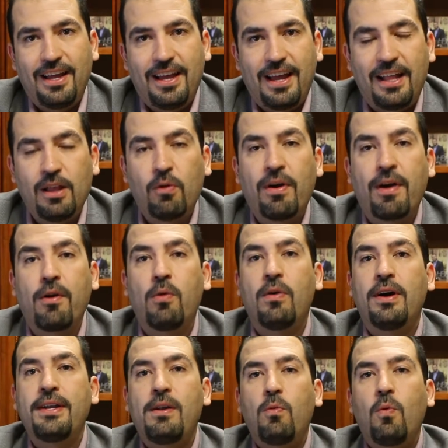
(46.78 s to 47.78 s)
Hello
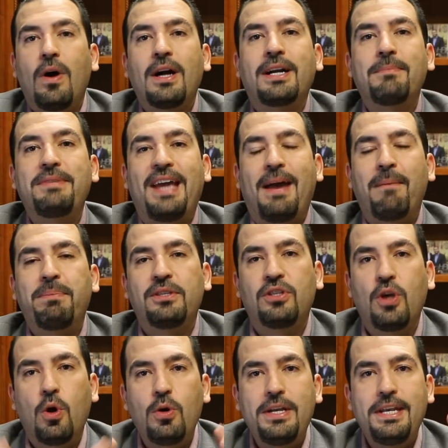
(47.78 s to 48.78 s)
everyone and welcome to
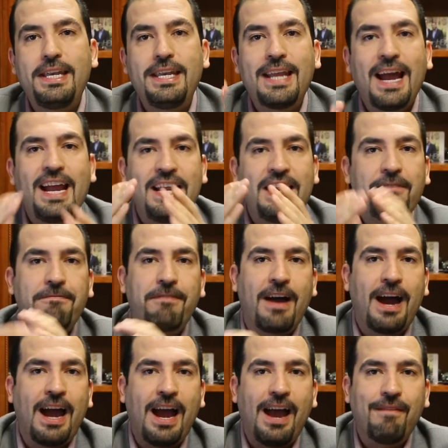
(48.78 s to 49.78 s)
episode
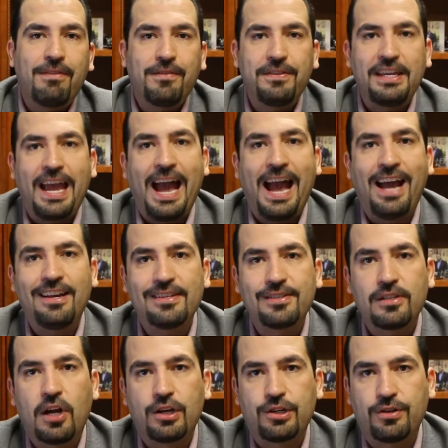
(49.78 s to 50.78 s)
95 of the
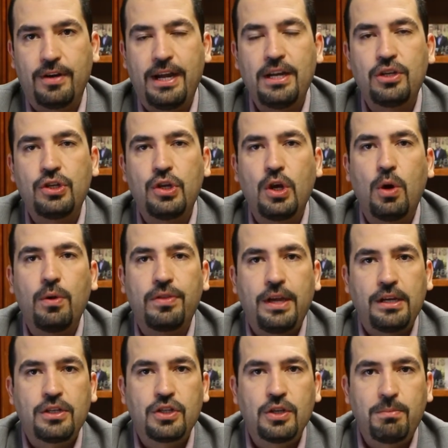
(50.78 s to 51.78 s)
Ask Dr. A show.
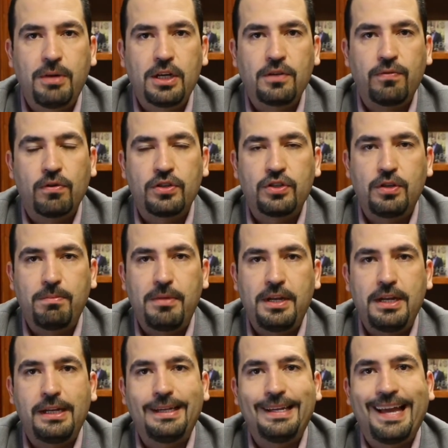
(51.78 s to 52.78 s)
Thanks so much for
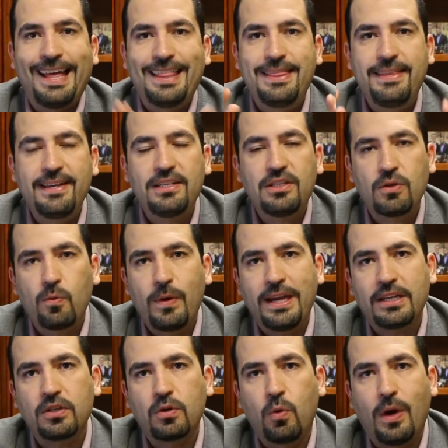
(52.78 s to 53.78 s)
submitting this
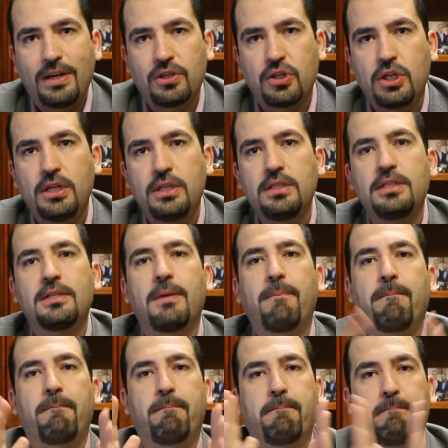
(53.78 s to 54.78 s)
week's questions.
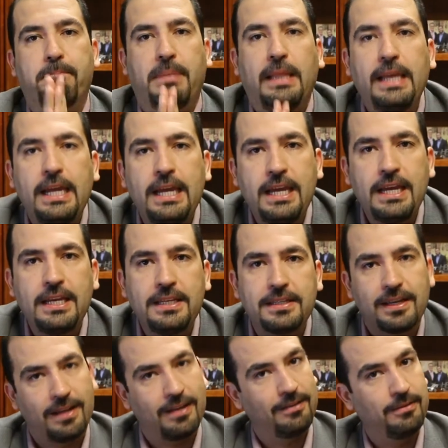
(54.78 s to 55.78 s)

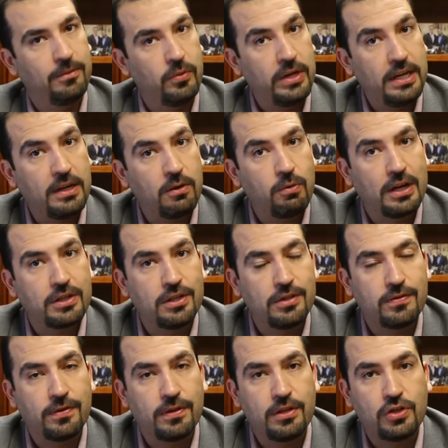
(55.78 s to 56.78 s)
Please, we need
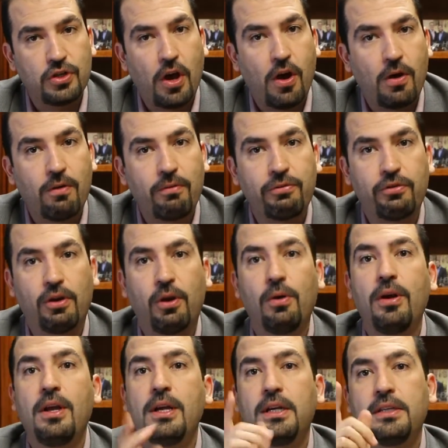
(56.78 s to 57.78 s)
questions for the show,
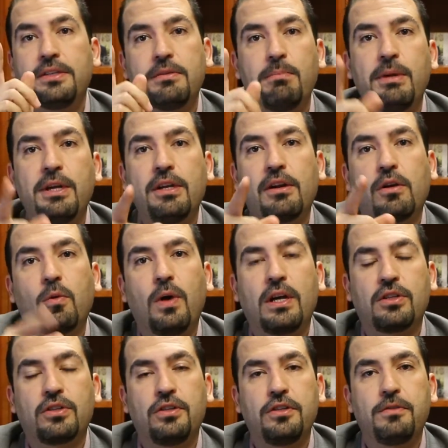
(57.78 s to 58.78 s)
so submit your
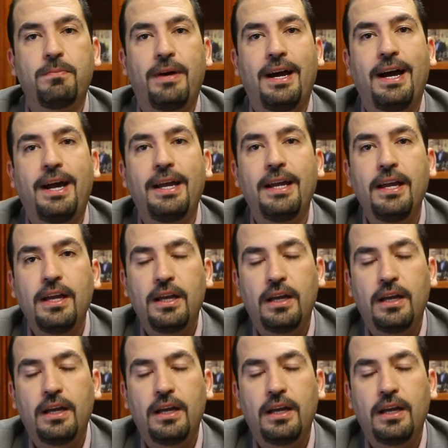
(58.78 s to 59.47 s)
questions by